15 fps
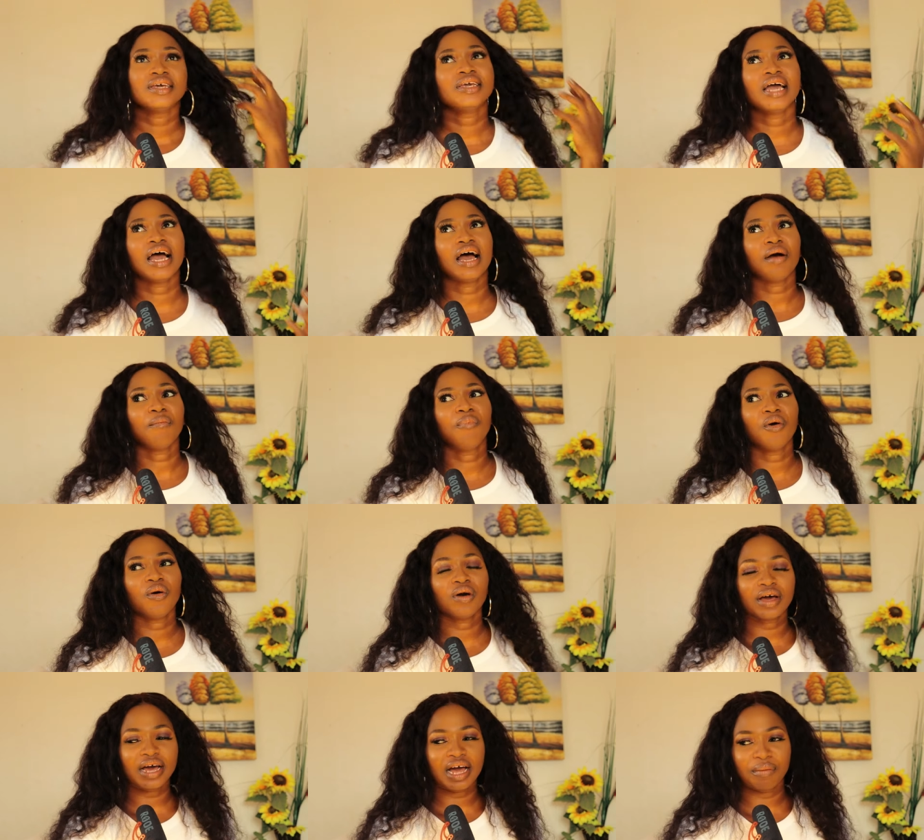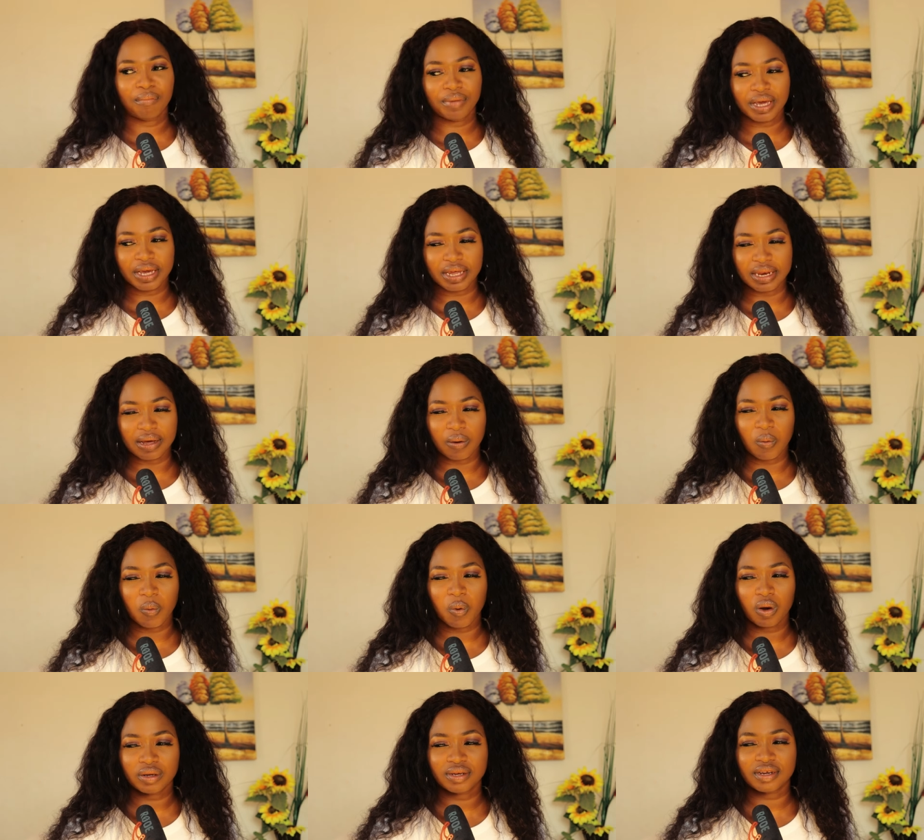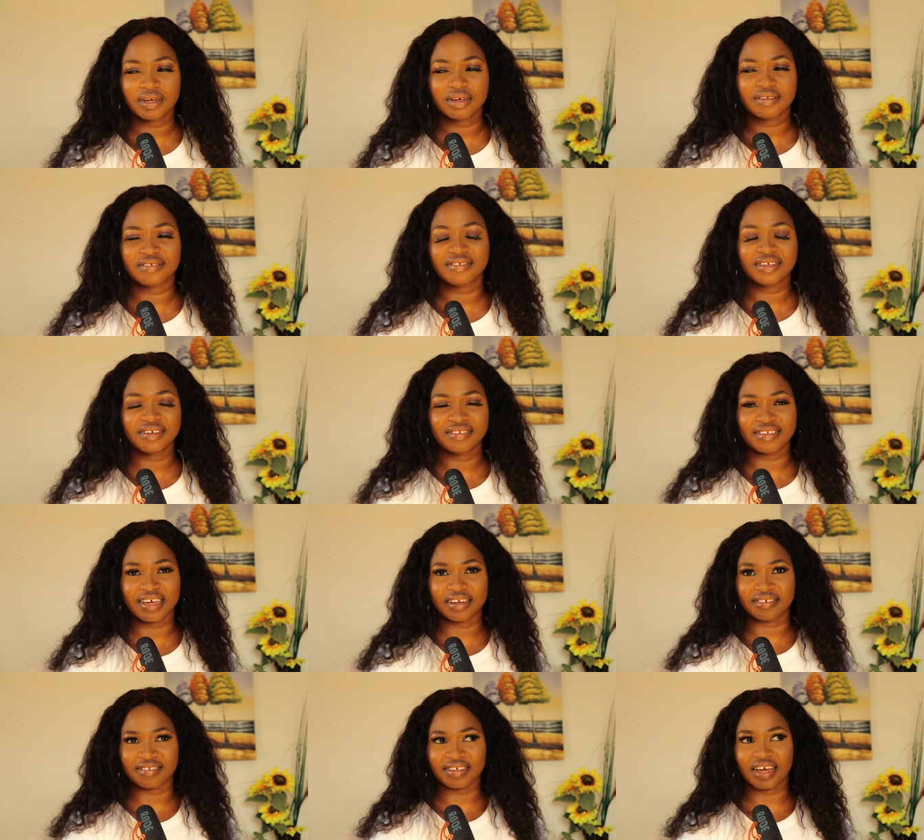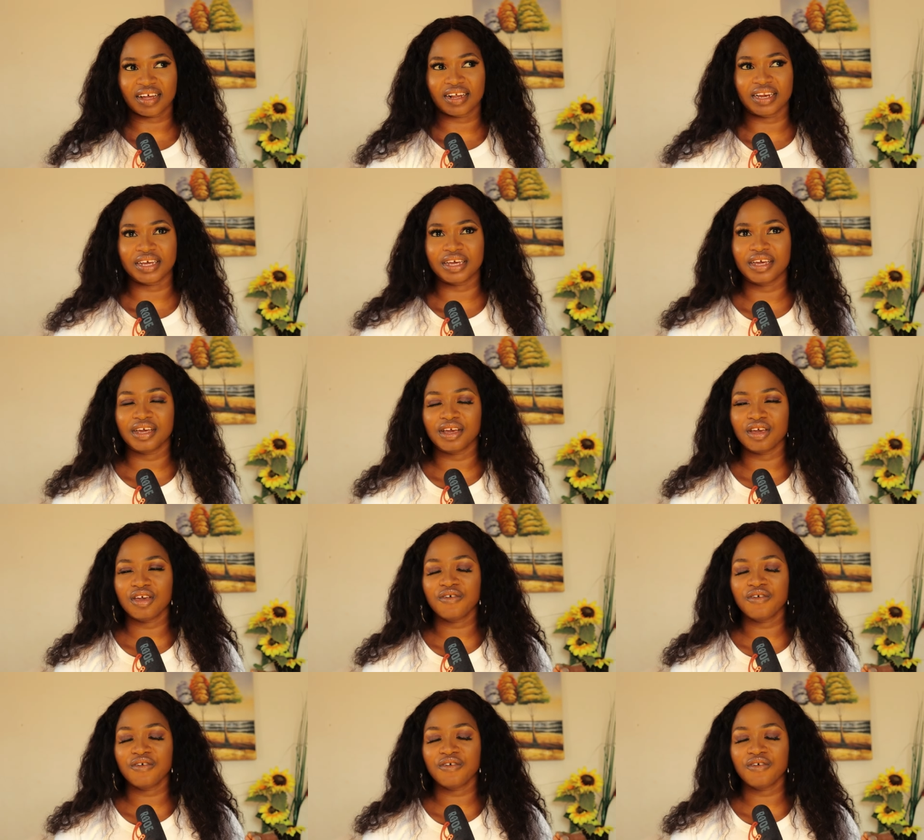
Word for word: Yeah, but I mean, what is this exactly?